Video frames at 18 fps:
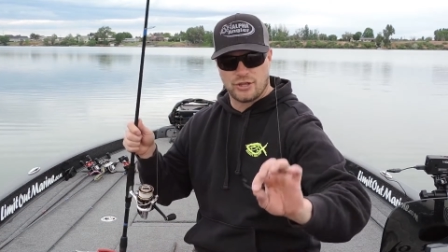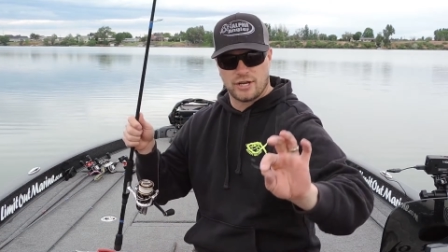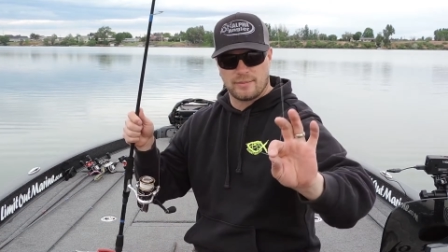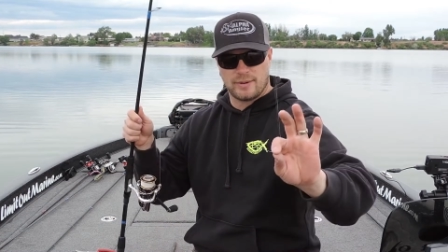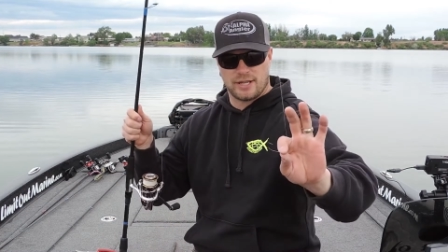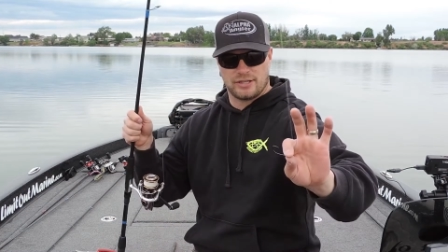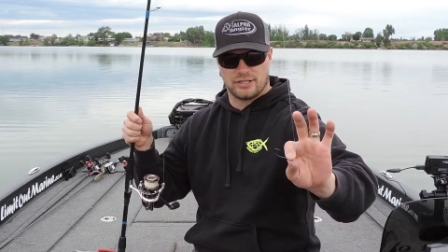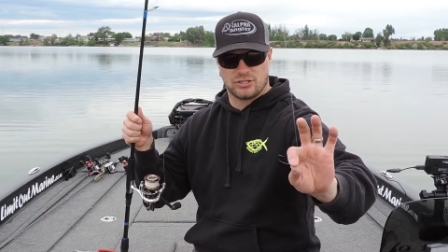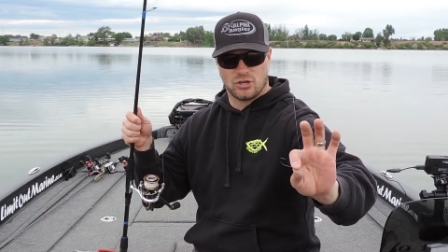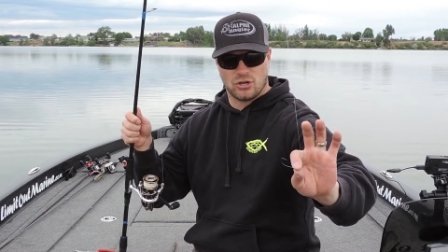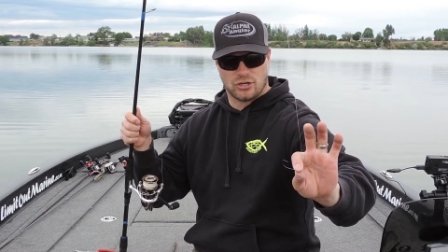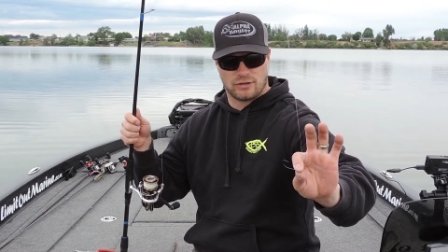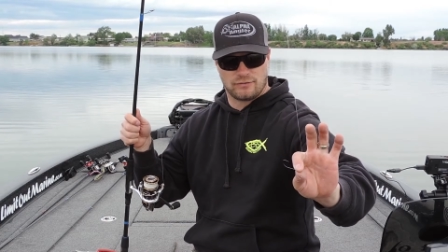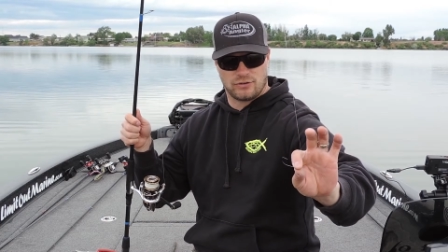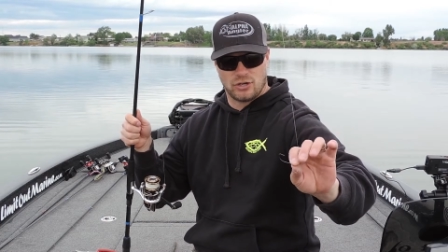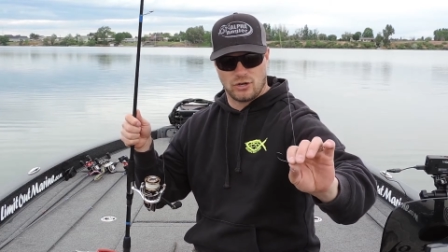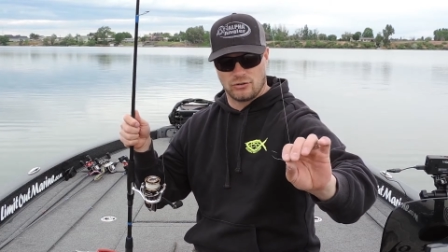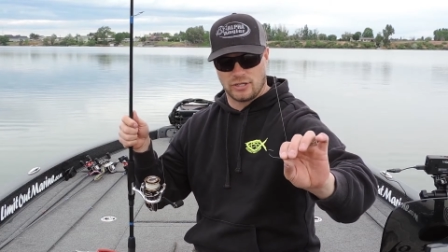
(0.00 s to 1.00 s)
thing about this hook,
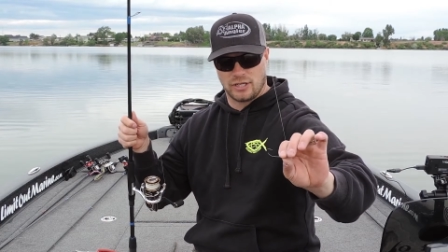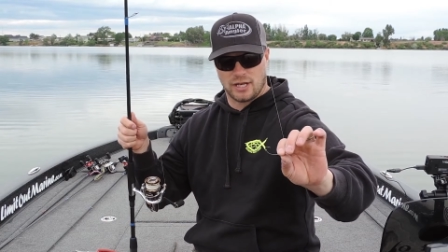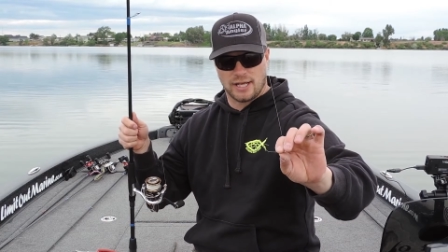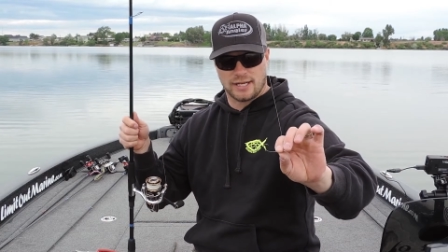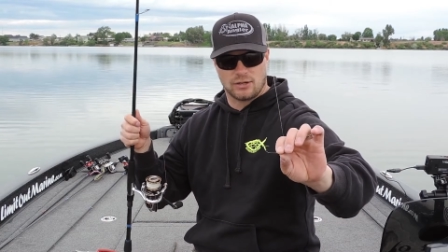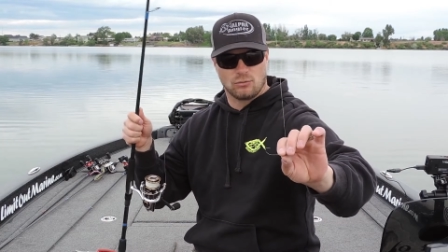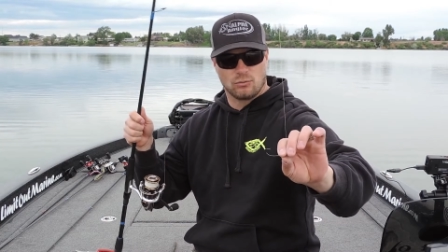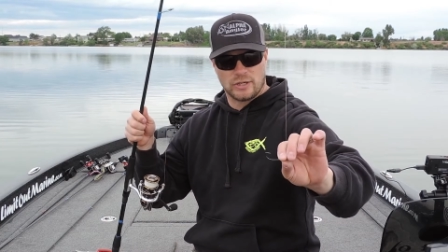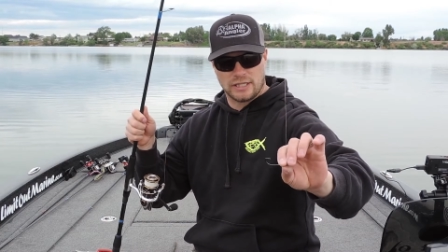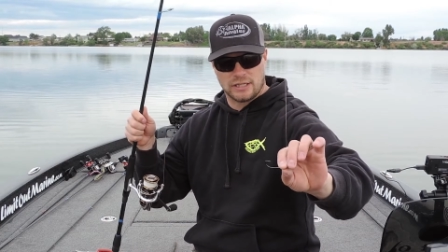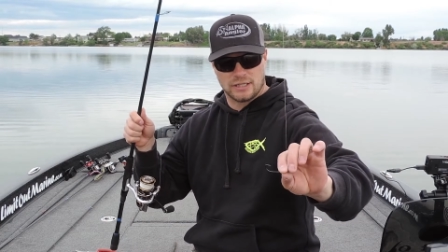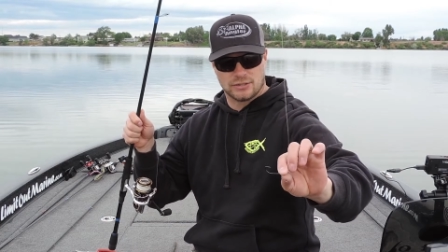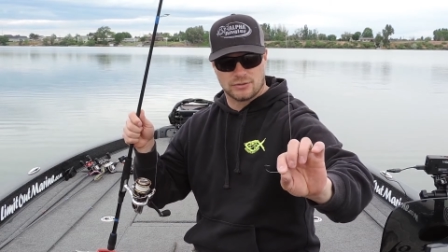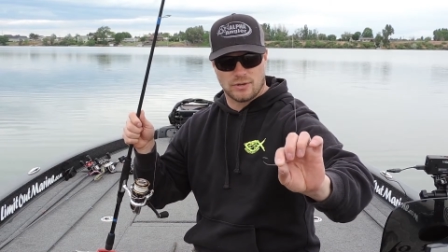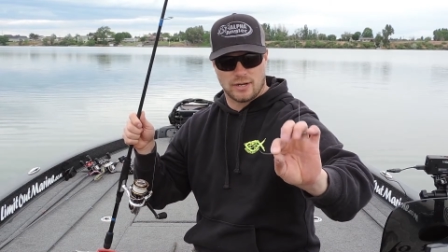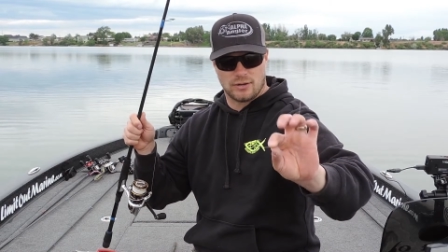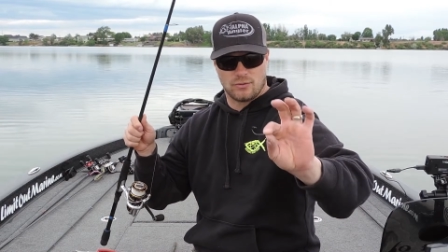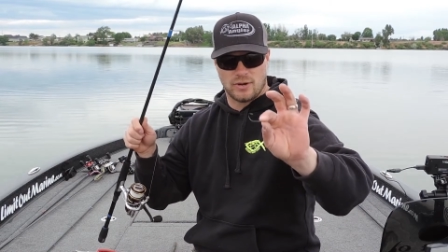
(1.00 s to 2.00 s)
if you don't need like a
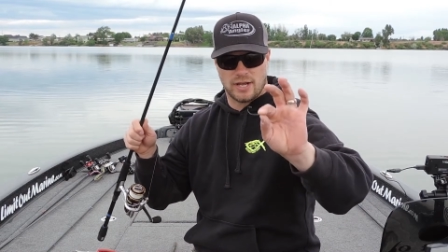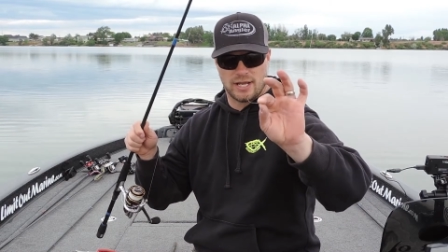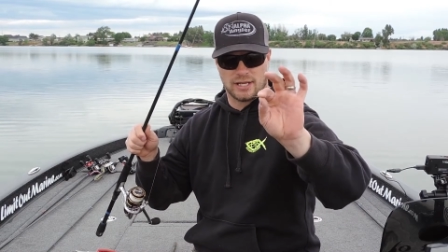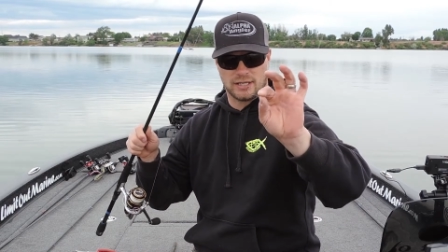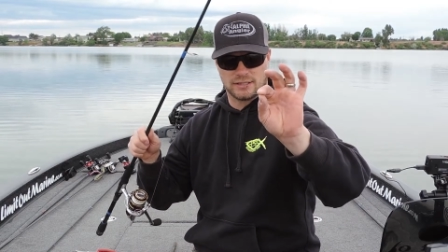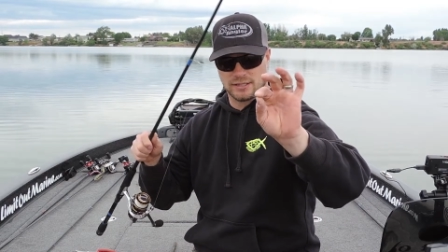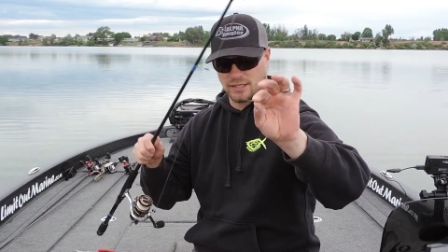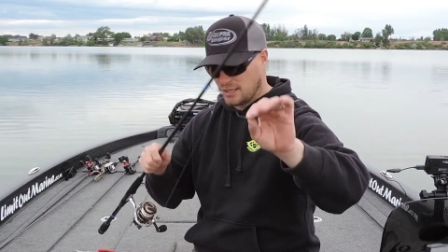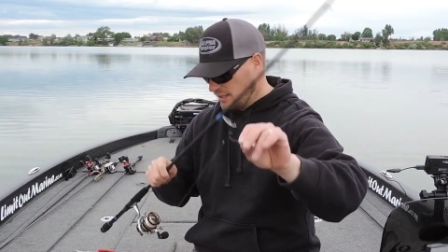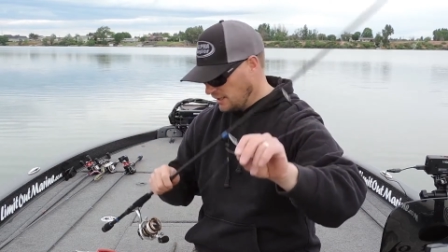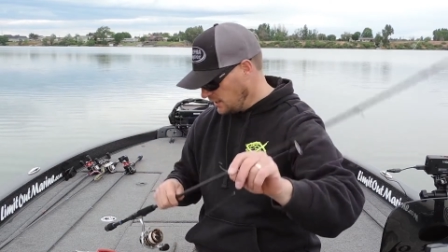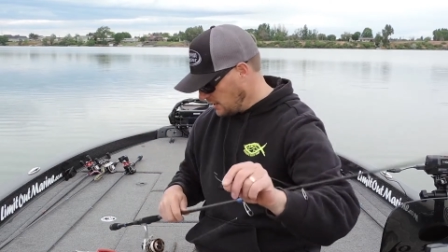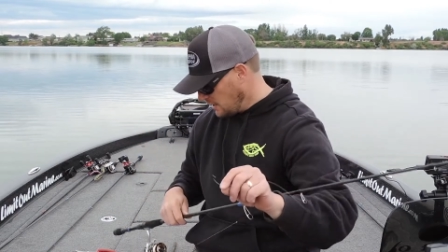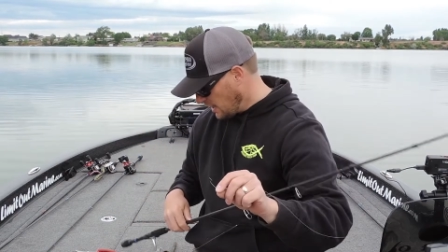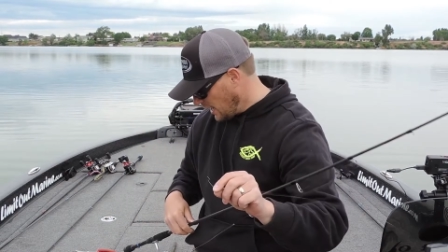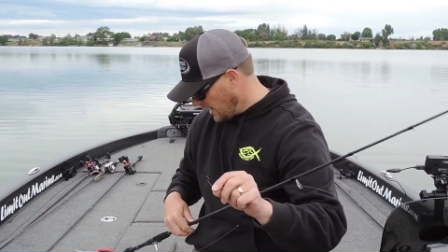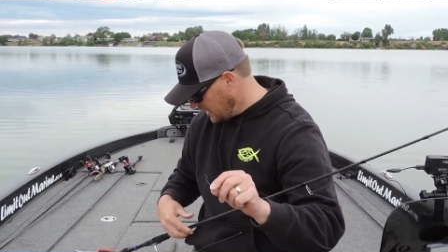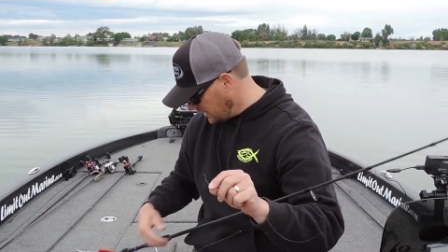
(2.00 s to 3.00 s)
weedless right away, is
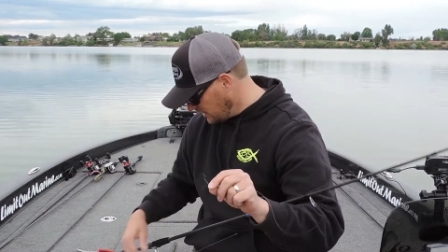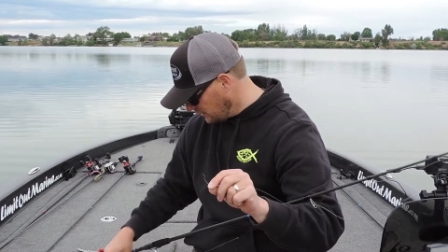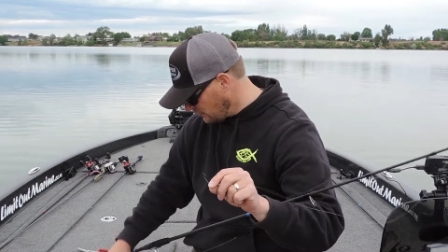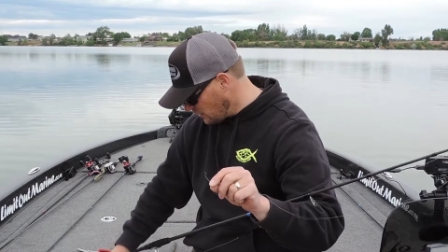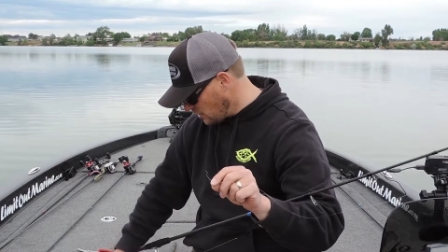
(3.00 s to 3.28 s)
I can